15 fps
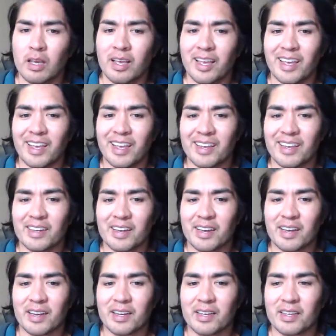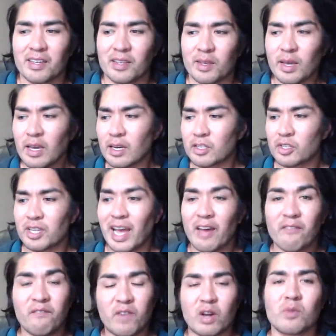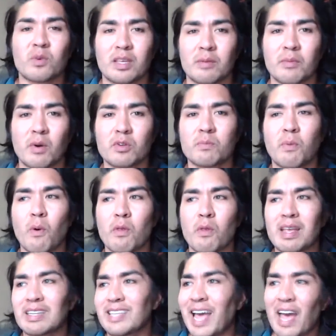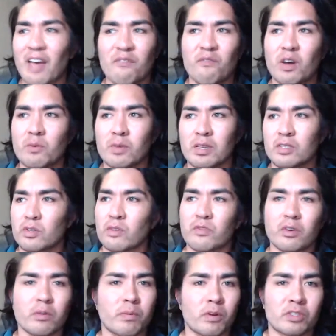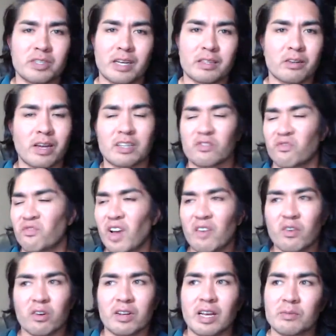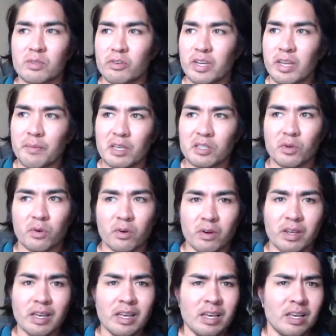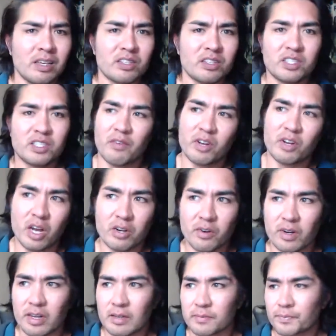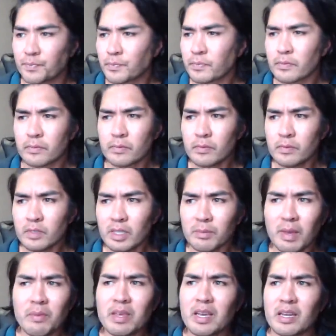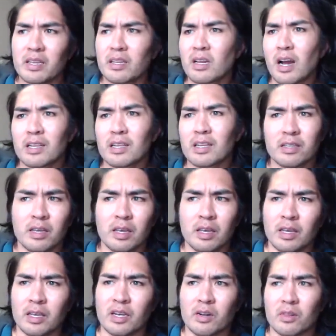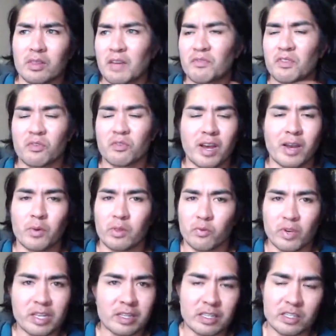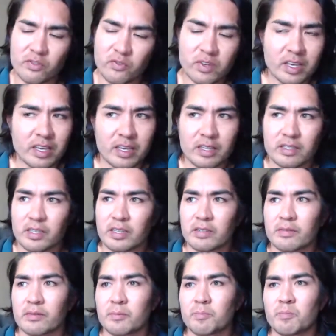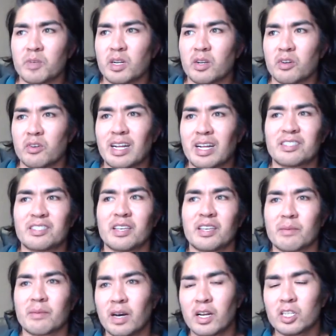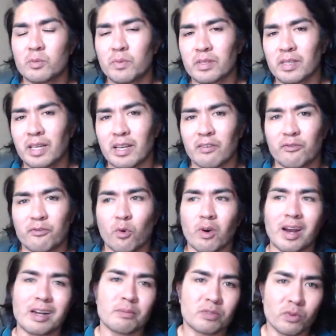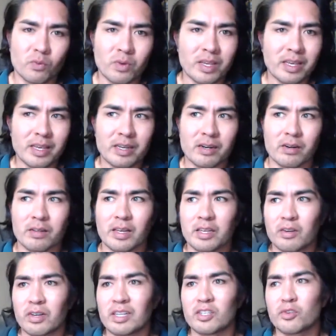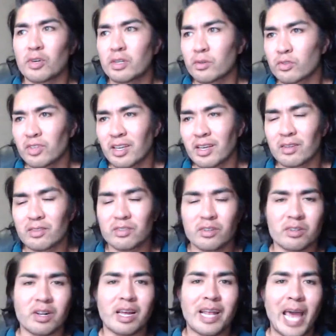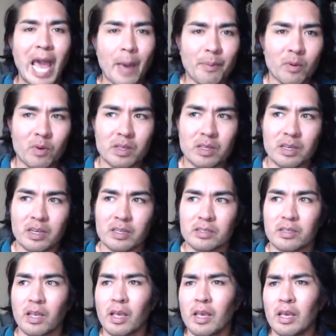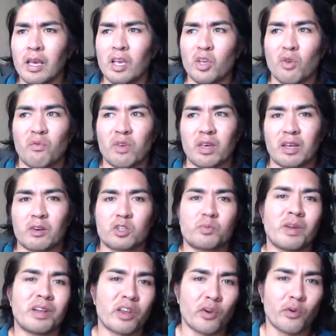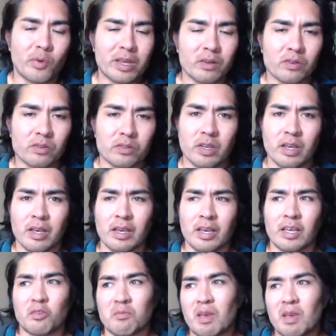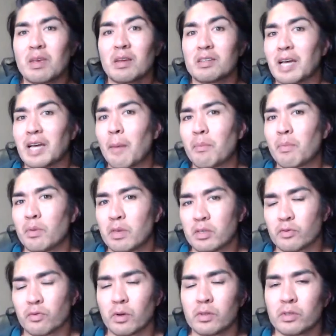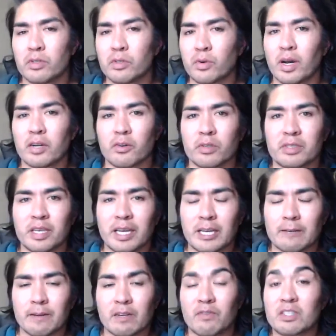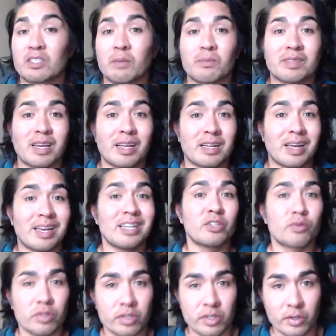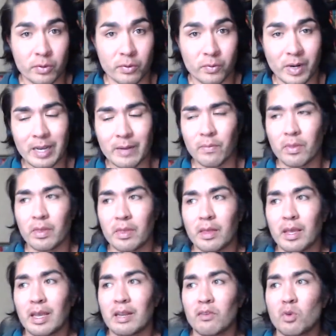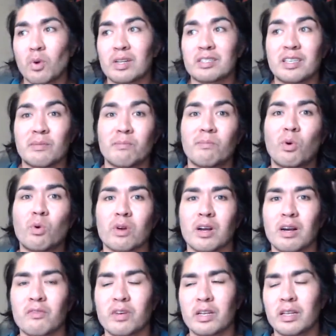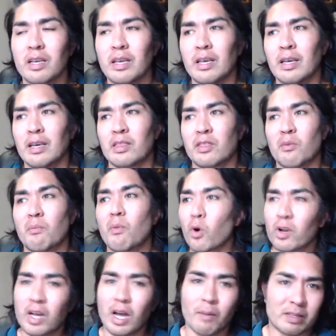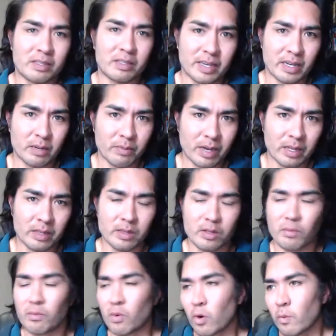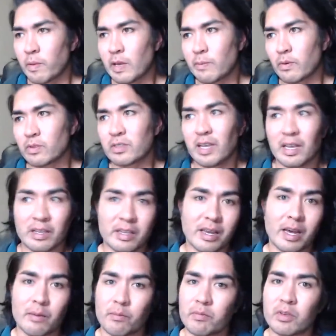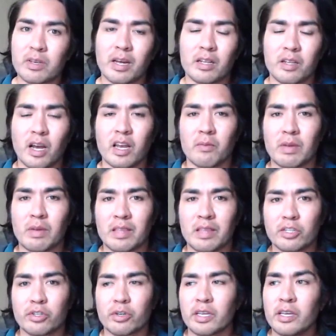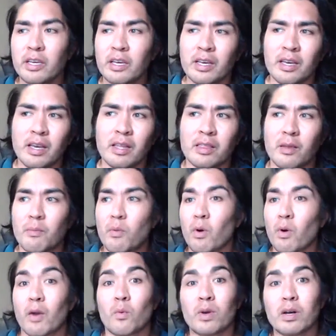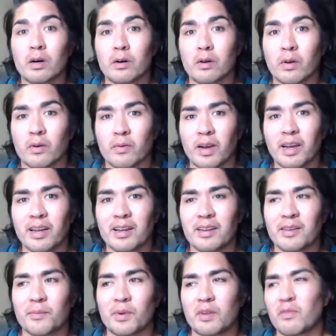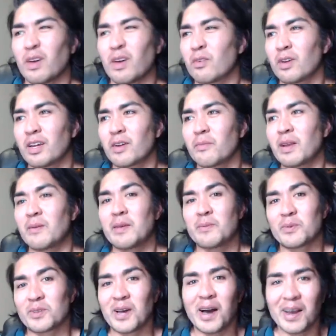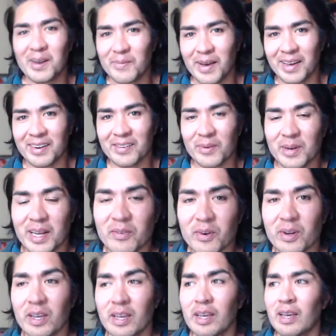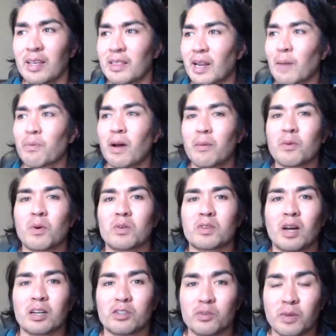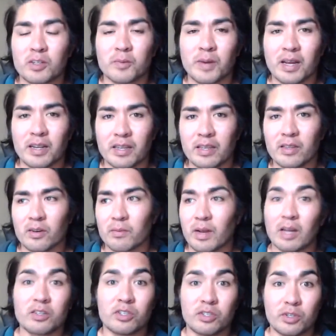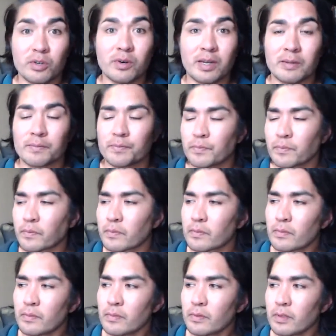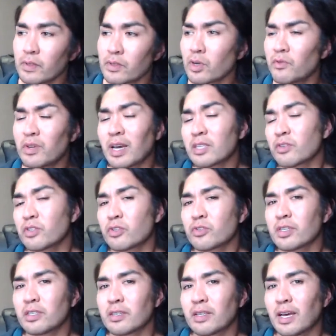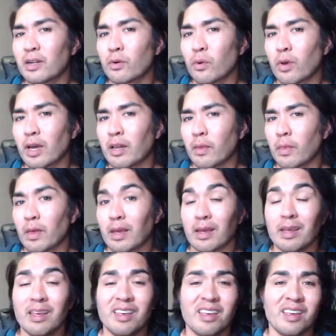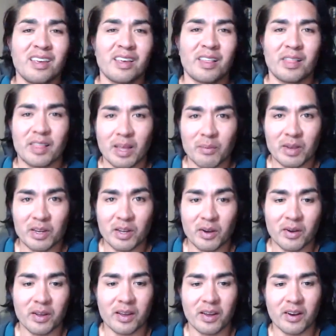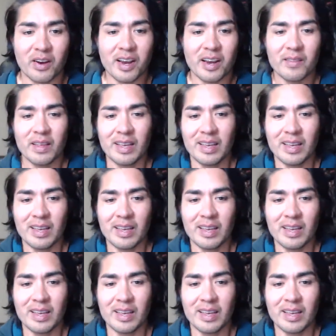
And uh, yeah, just have fun with it. Most important thing is have fun with it. So if you're a person out there has 500 items in your eBay store, 700, and maybe get knocked, you know, left and right with relist fees, and you know you're not selling much, but like four items a week, or like you're getting trickle sales, and you're not happy with it because you feel like you're spinning your wheels. Then maybe adopt this road to 200 thing. And if it's something that interests you, right, and you want to see more of it, the more comments I get about it, the more people saying, yeah, you got to document that journey, the more I will, right? But if I don't hear many people talking about it or whatever, then I probably won't talk too much about it either, but I'll just do it. So if you guys are interested in that whole kind of thing, let me know. All right.